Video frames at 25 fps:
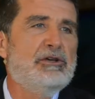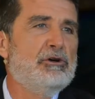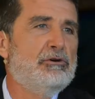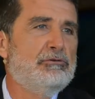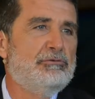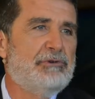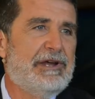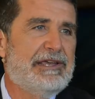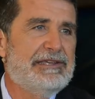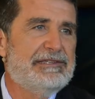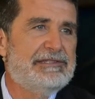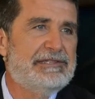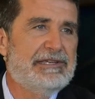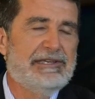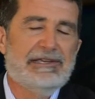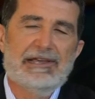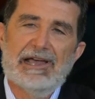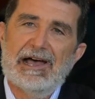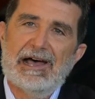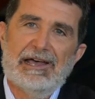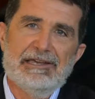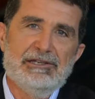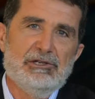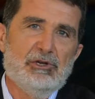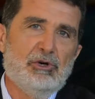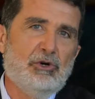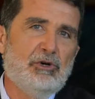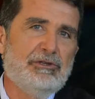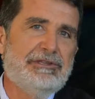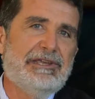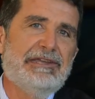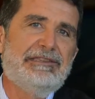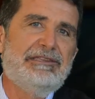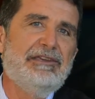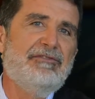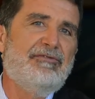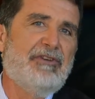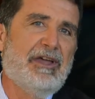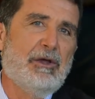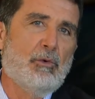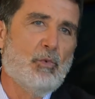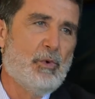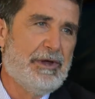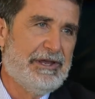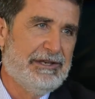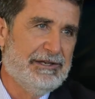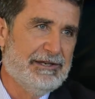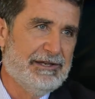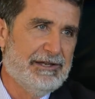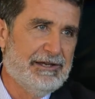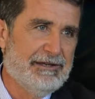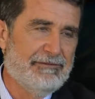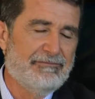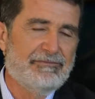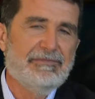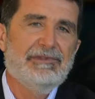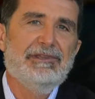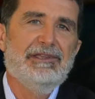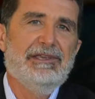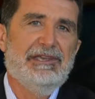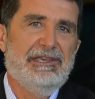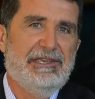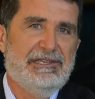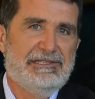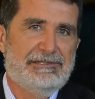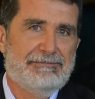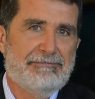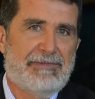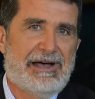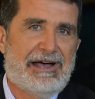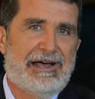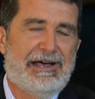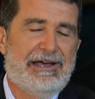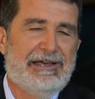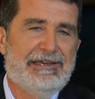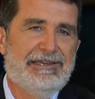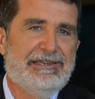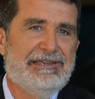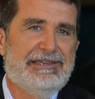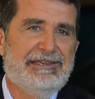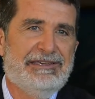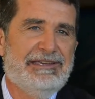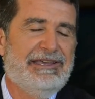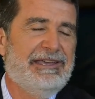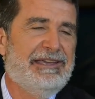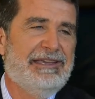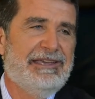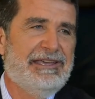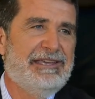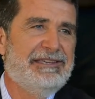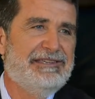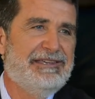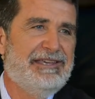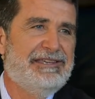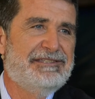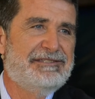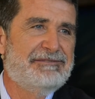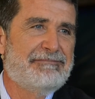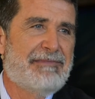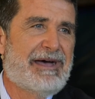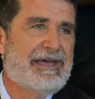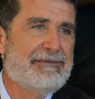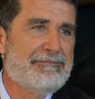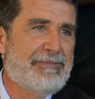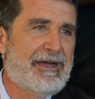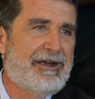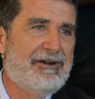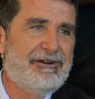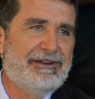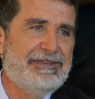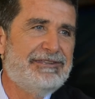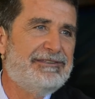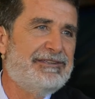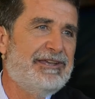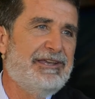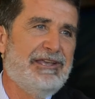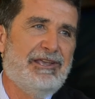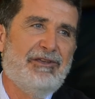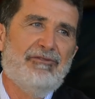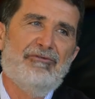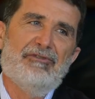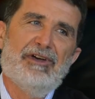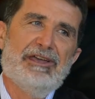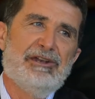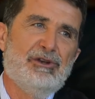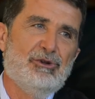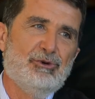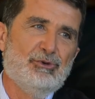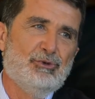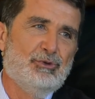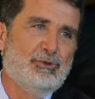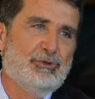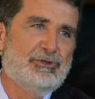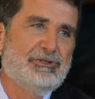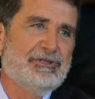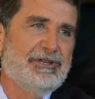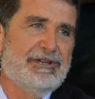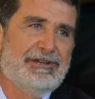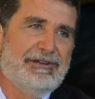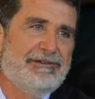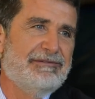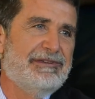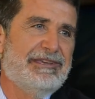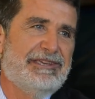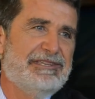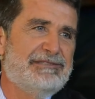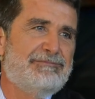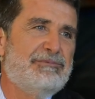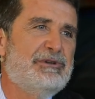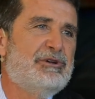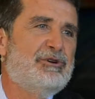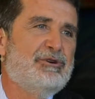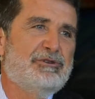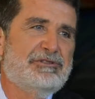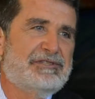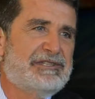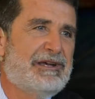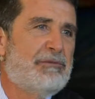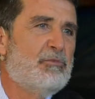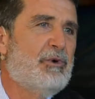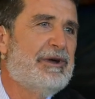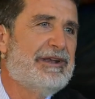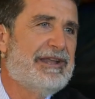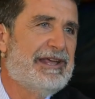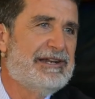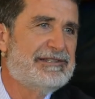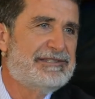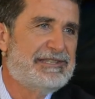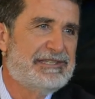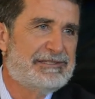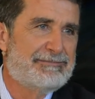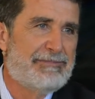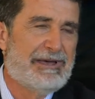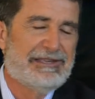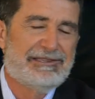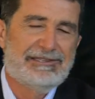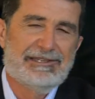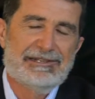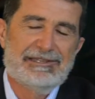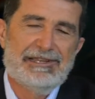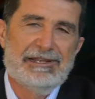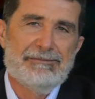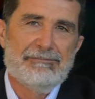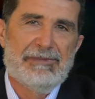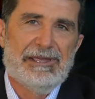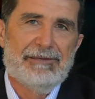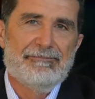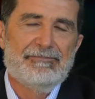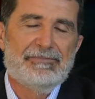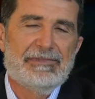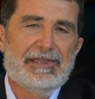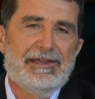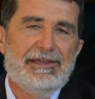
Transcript: go racing, I know that if I win, is my merit. If I lose, is because someone else is better than me.